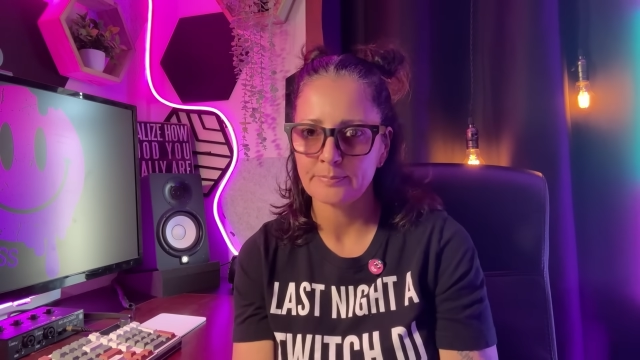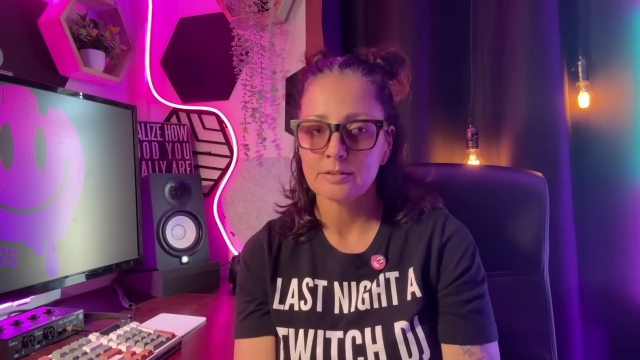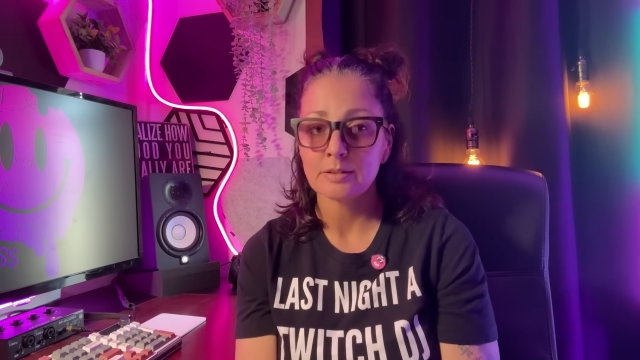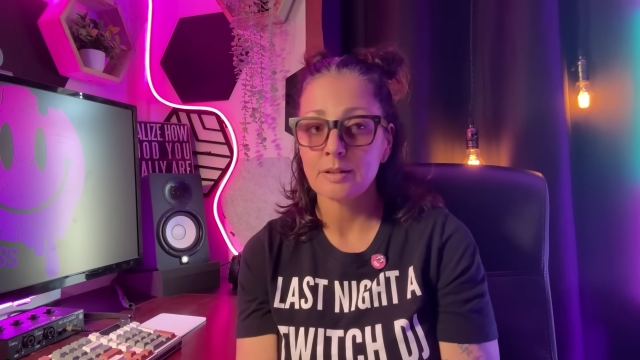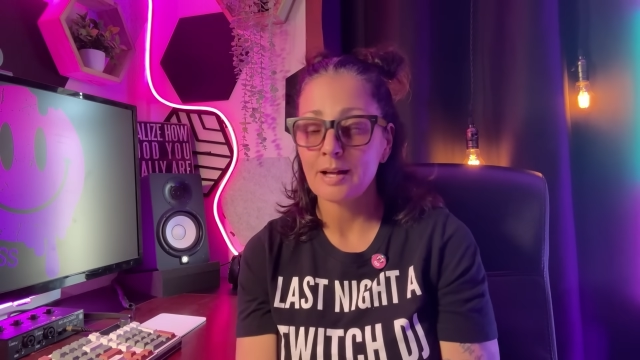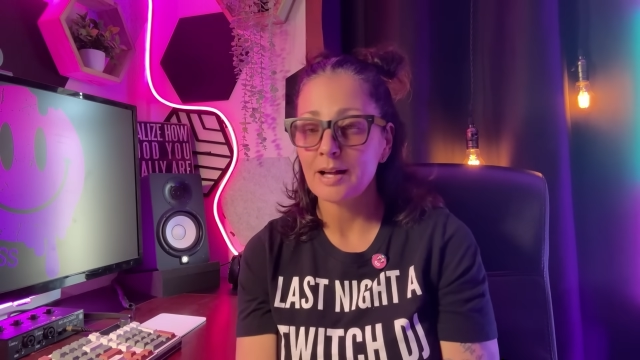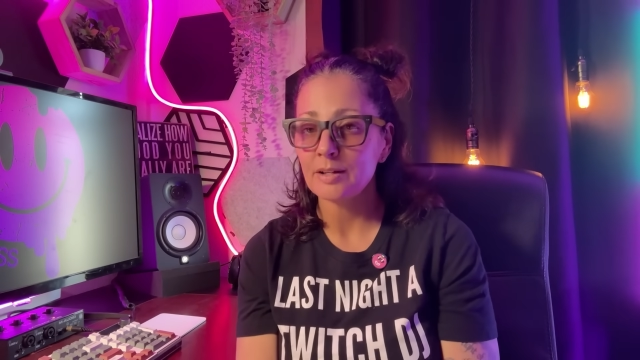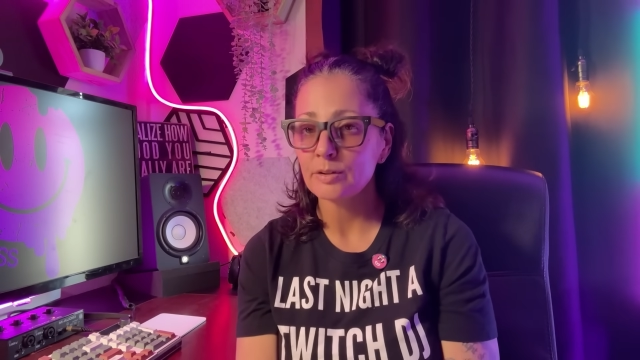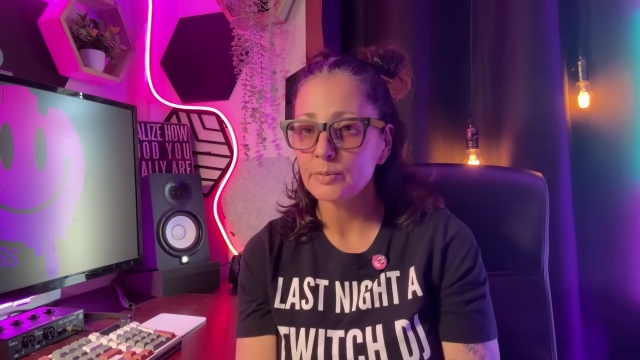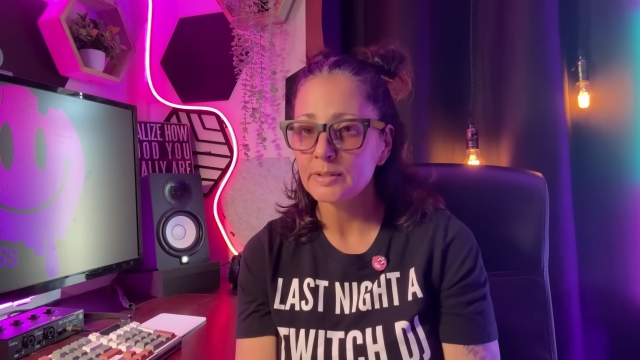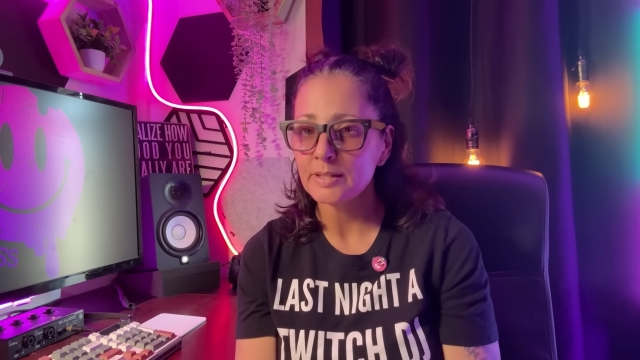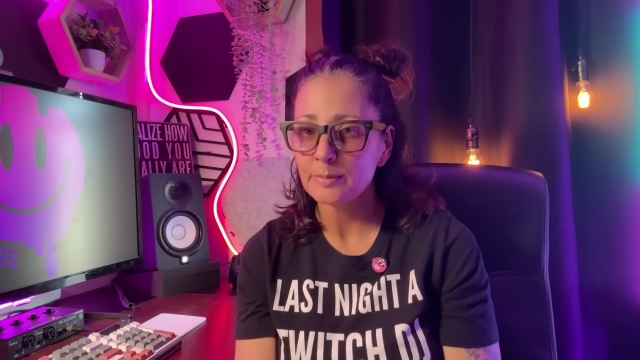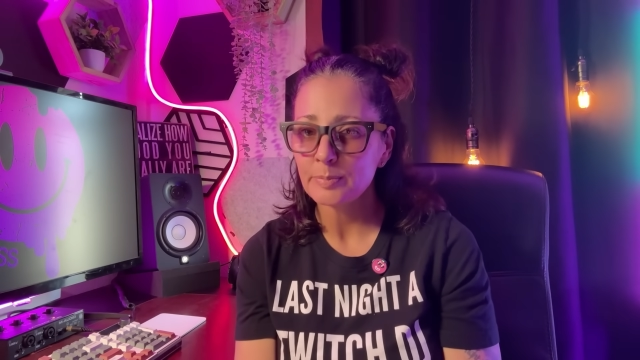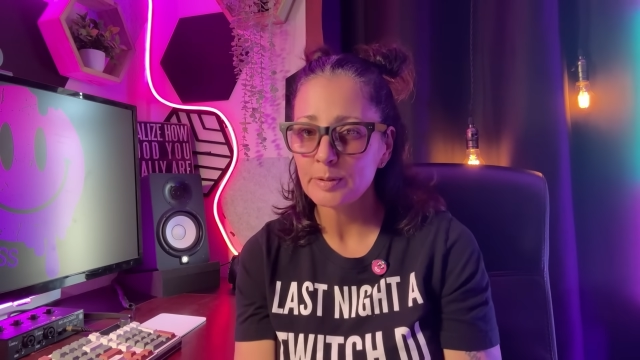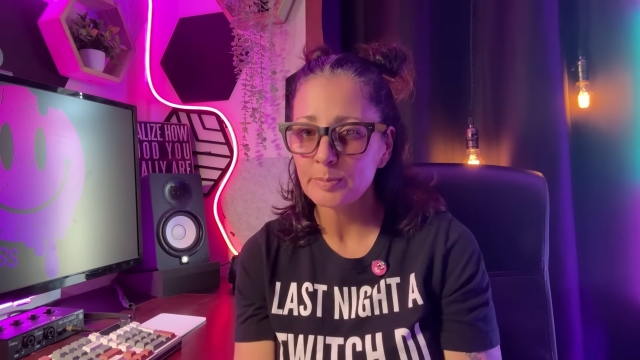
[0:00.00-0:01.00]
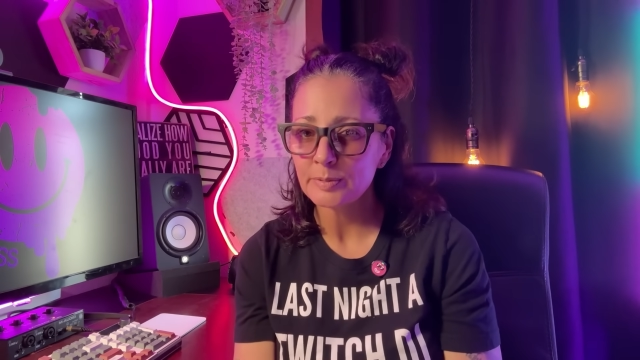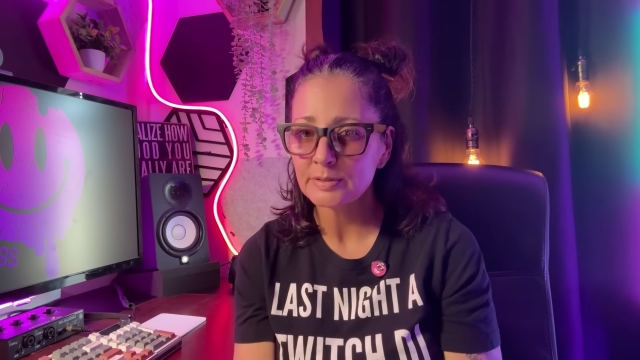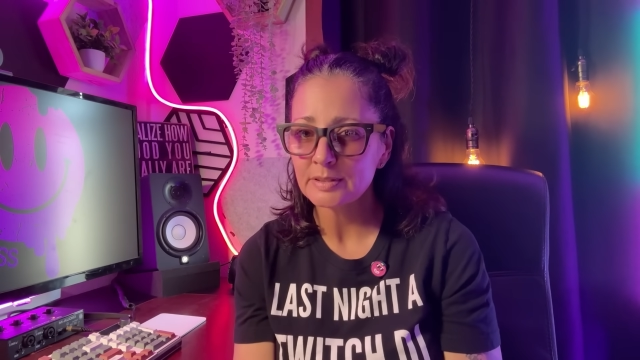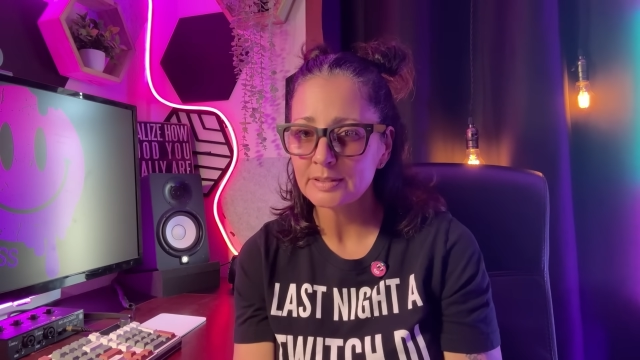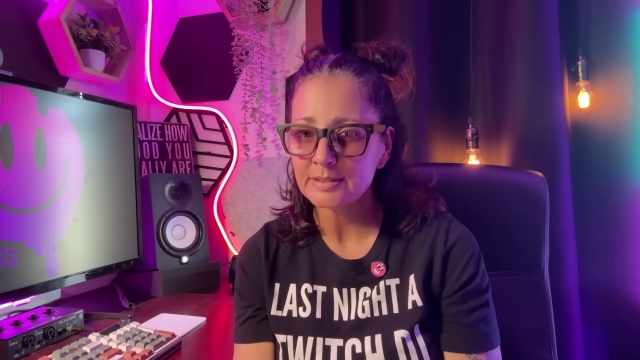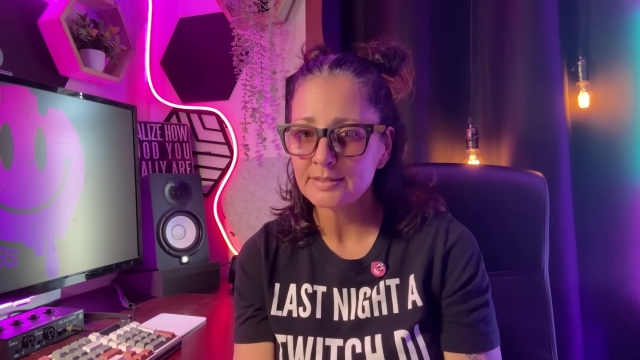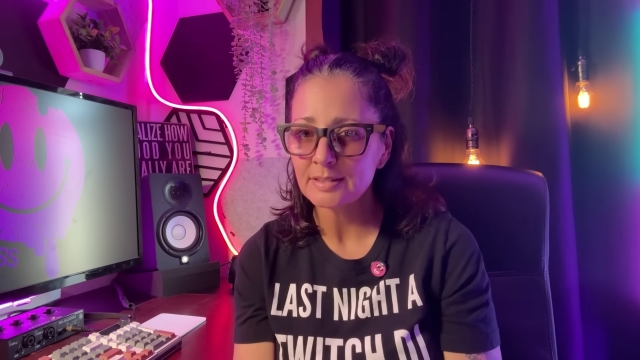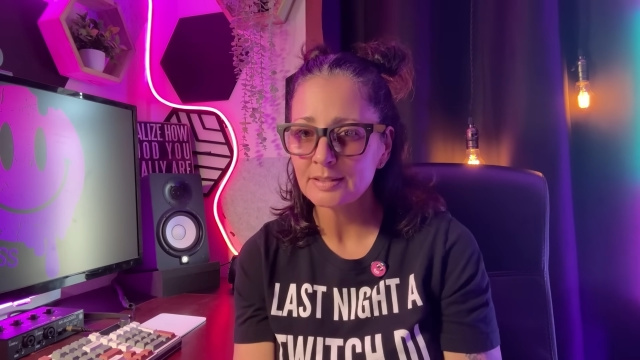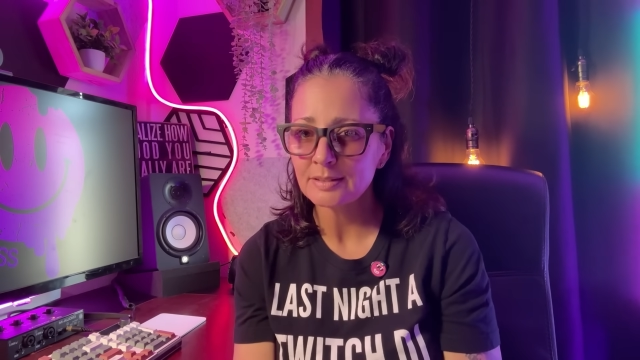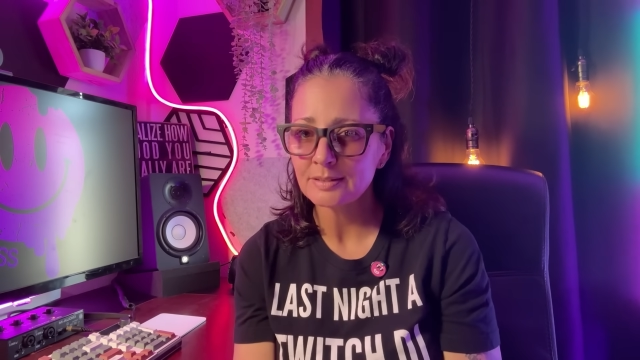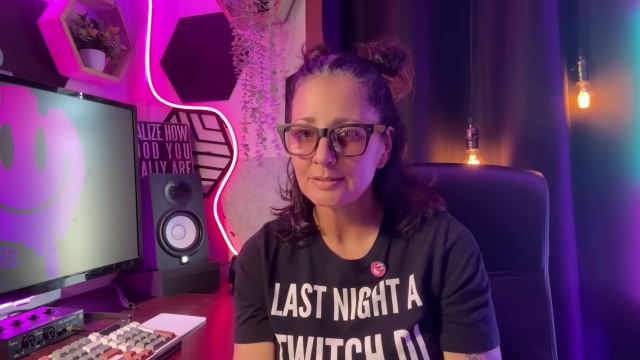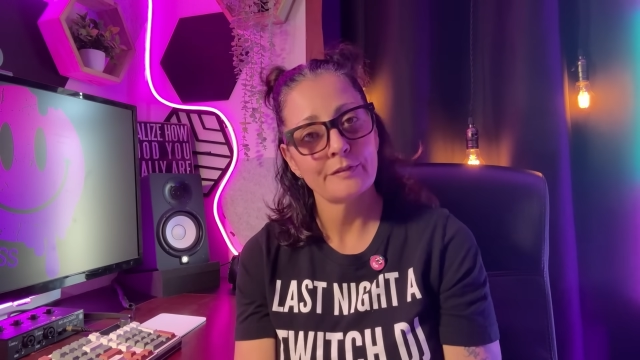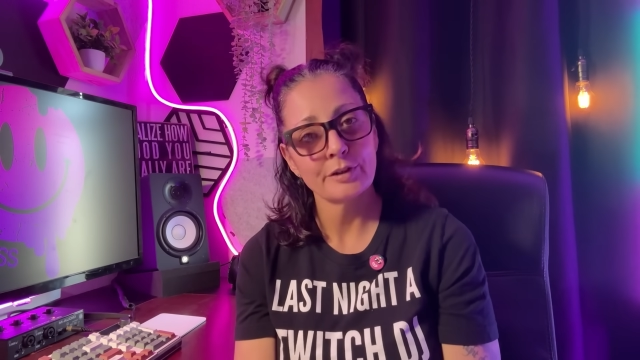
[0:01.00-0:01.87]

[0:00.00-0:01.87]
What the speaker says: So how do we get people to listen?